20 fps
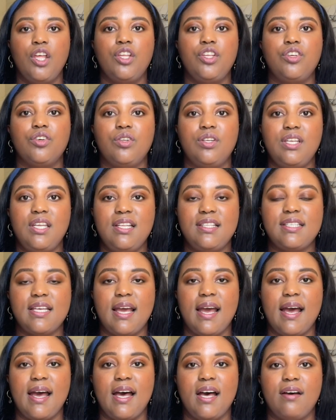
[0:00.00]
You'll need to
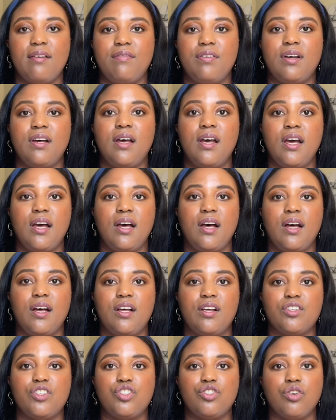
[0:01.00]
have
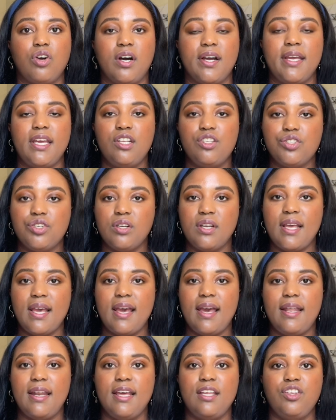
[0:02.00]
a strong
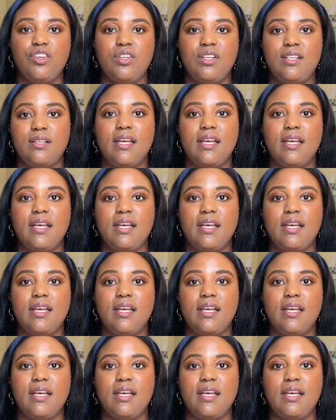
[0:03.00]
internet, and you'll need,